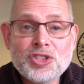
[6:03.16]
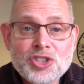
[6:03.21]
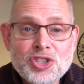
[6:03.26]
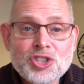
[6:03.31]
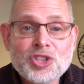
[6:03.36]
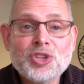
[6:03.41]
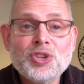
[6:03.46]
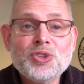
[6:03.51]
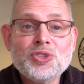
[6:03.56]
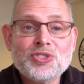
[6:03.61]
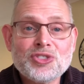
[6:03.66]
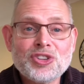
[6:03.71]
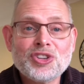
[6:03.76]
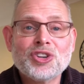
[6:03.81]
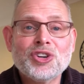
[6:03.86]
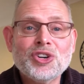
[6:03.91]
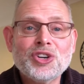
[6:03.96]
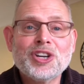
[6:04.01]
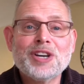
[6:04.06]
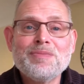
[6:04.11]
choose to
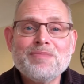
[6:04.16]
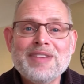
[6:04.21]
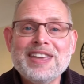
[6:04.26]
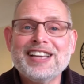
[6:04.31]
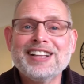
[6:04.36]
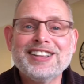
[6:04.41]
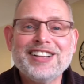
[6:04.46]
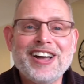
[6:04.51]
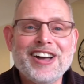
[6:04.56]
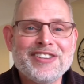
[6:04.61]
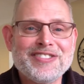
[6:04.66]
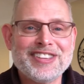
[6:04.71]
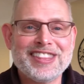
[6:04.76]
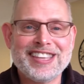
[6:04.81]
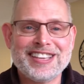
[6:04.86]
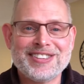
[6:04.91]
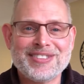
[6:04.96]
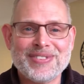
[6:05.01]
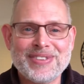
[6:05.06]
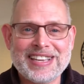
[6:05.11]
cook a meal over
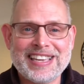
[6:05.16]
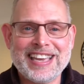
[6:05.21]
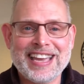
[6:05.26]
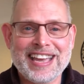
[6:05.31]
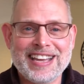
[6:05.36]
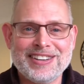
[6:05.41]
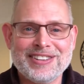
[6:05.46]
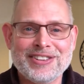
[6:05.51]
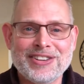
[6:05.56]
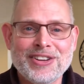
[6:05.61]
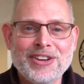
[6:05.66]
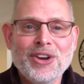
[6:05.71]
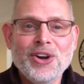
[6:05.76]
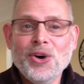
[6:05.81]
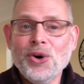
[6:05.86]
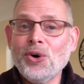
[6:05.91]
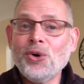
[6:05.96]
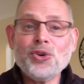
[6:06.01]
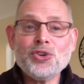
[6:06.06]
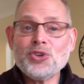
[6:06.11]
this weekend.
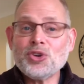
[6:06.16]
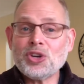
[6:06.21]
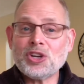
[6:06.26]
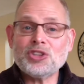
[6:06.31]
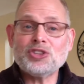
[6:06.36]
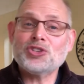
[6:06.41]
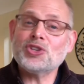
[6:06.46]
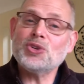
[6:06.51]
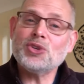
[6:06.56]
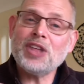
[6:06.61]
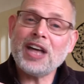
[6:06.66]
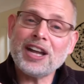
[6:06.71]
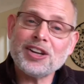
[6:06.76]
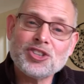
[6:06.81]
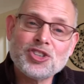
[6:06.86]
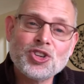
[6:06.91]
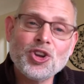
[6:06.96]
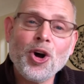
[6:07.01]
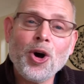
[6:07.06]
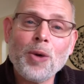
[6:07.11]
Or you could do
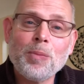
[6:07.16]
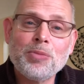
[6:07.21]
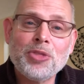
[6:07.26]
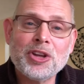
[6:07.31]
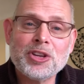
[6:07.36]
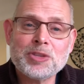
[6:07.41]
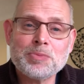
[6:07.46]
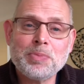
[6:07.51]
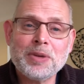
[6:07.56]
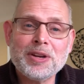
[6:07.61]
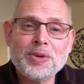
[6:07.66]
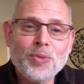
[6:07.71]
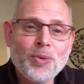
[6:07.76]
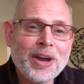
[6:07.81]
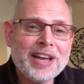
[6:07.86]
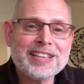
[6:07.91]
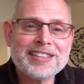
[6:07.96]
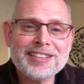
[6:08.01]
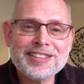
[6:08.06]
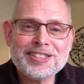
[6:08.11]
that job that's been
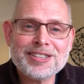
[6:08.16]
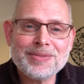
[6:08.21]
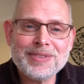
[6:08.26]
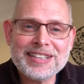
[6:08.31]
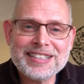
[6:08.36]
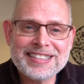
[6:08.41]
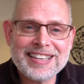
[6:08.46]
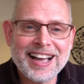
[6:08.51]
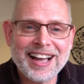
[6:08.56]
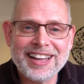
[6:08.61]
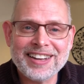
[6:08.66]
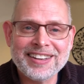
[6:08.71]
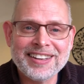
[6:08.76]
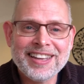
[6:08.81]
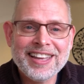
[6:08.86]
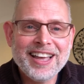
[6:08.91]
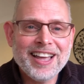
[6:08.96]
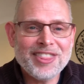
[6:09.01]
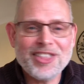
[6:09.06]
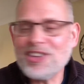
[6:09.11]
waiting to be done,
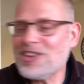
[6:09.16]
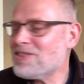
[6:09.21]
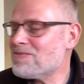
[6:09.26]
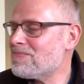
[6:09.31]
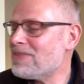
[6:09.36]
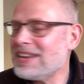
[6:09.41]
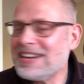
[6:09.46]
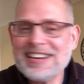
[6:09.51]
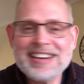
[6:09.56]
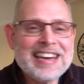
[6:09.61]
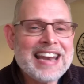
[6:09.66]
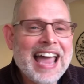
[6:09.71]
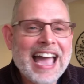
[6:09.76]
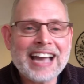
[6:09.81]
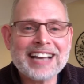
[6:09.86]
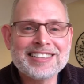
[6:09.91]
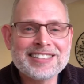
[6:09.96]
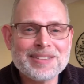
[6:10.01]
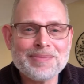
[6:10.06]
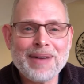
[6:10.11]
that you've been
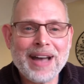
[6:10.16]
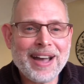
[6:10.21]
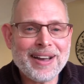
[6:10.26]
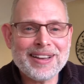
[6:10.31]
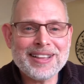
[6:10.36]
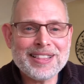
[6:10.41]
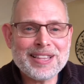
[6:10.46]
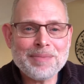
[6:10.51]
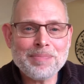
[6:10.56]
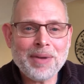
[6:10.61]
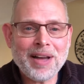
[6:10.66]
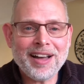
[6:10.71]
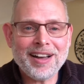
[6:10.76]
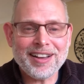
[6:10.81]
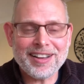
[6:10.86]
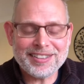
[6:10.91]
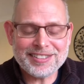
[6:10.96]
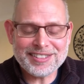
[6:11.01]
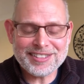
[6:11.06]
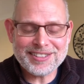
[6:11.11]
nagged about in the
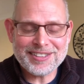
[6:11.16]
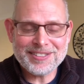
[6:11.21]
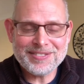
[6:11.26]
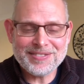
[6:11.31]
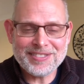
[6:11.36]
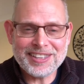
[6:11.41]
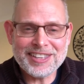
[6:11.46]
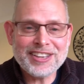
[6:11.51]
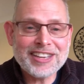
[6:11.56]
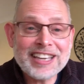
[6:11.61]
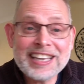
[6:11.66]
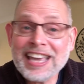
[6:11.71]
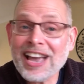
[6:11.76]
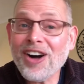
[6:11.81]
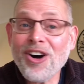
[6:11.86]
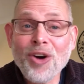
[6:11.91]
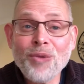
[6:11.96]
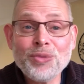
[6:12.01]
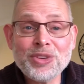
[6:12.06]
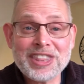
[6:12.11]
past. You could get
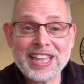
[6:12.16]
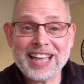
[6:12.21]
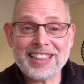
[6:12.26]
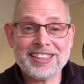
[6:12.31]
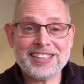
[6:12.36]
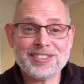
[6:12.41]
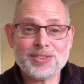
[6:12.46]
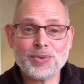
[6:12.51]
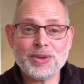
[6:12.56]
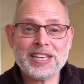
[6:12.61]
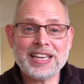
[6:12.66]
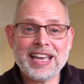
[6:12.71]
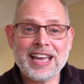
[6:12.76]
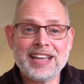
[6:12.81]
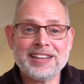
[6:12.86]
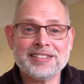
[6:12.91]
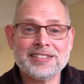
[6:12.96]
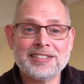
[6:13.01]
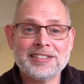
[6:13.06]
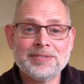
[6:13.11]
on with that this
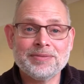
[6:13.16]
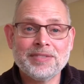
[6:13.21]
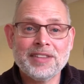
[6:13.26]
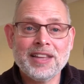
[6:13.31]
weekend.